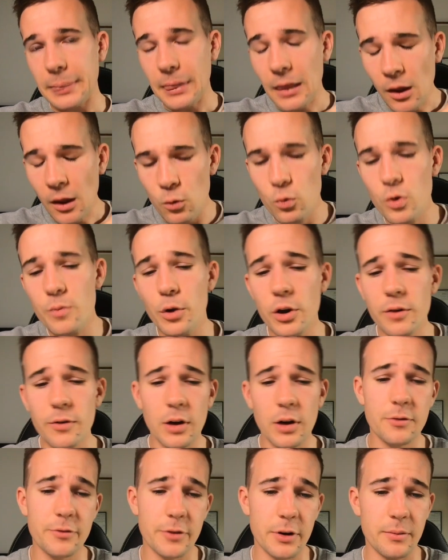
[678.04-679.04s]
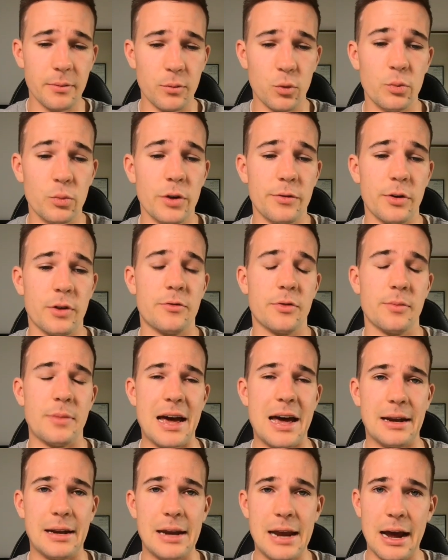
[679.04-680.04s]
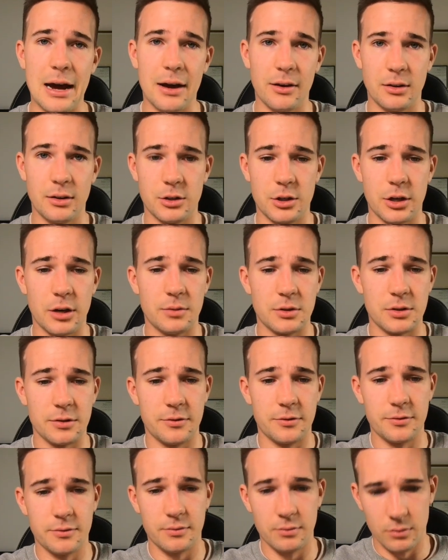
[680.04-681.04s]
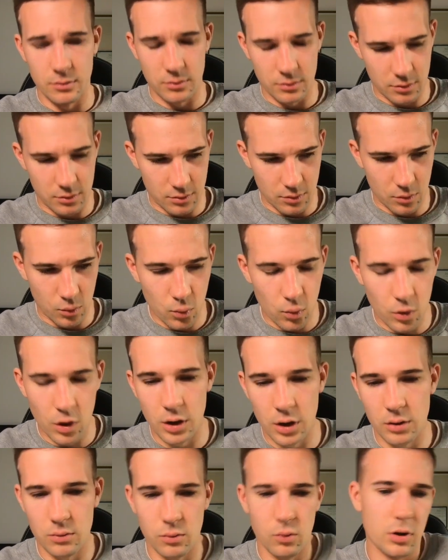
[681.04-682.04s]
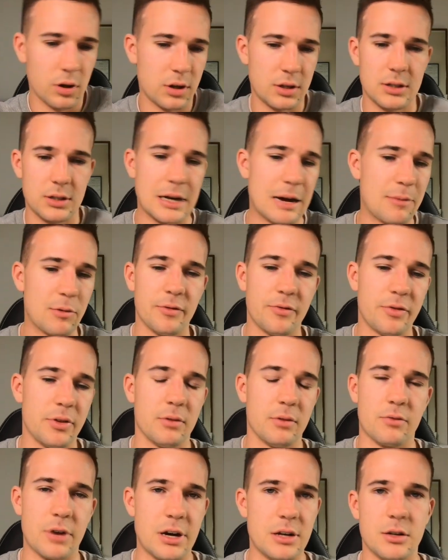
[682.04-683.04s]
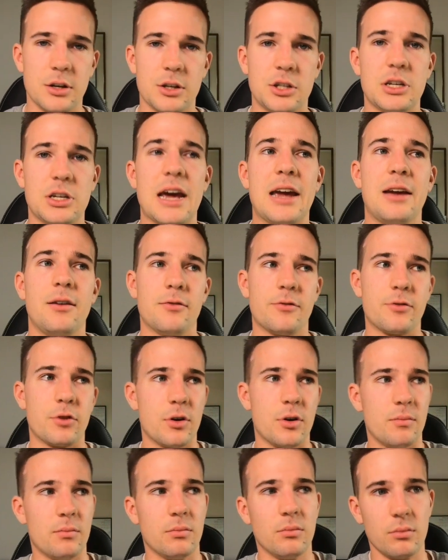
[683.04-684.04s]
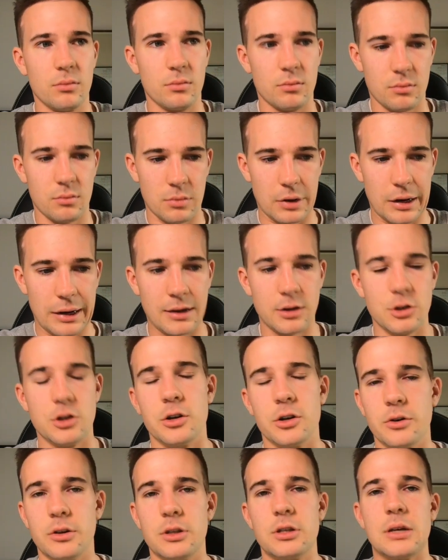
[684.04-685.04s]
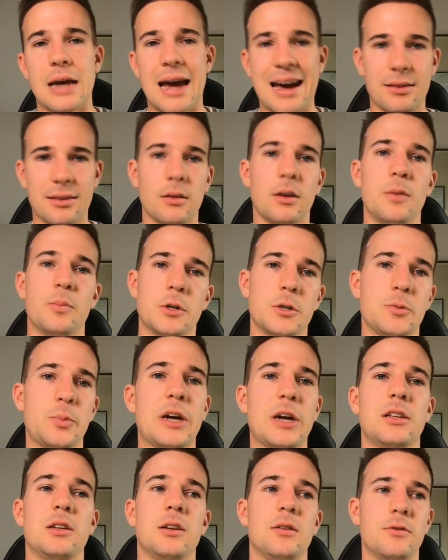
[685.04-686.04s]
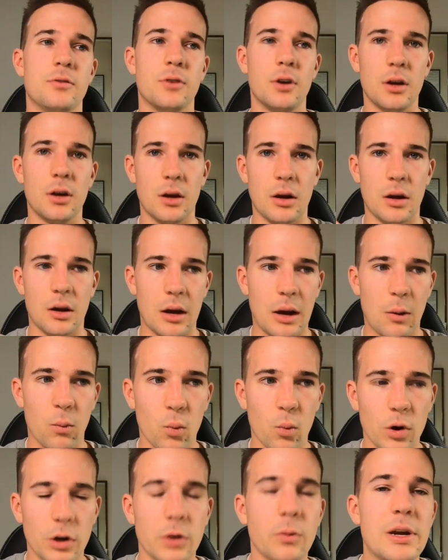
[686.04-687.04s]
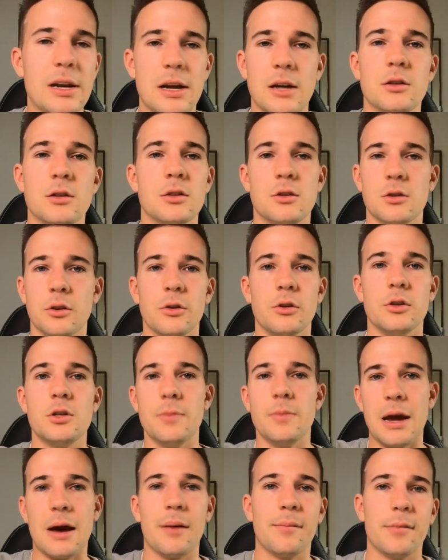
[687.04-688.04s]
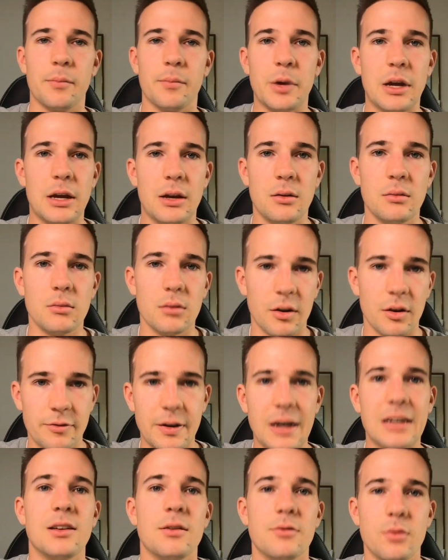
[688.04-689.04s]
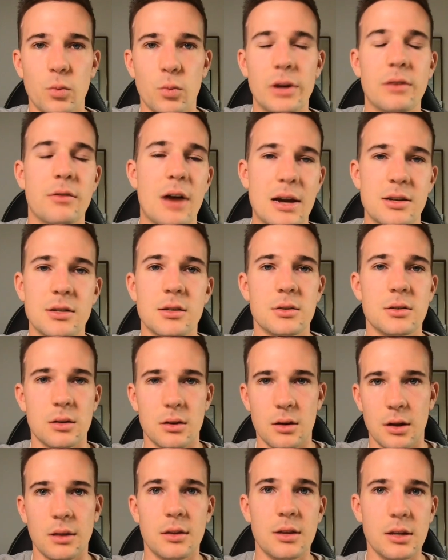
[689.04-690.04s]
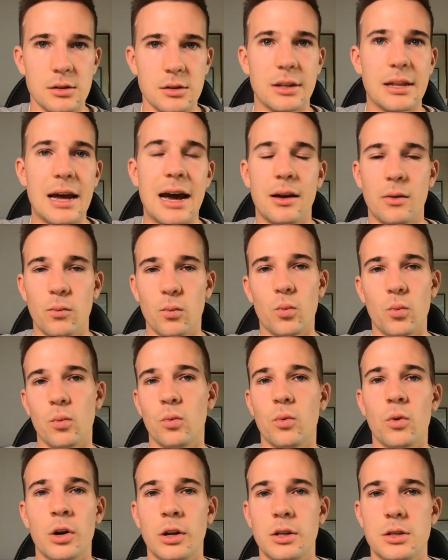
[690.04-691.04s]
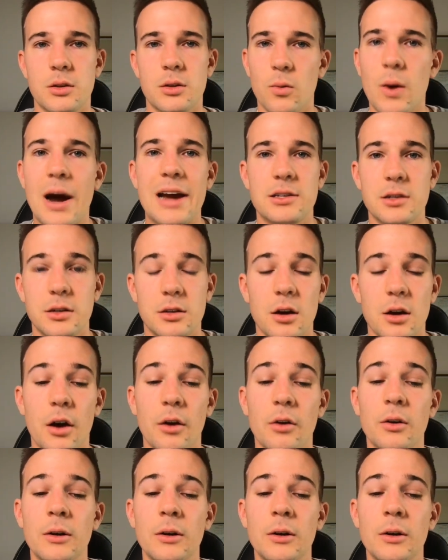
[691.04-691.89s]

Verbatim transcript: we'll move on from we'll move on from that now in terms of what what is some of the research saying from an endurance athlete perspective what do we need to do to be able to be effective and win races and, and, things like that and what is the way to go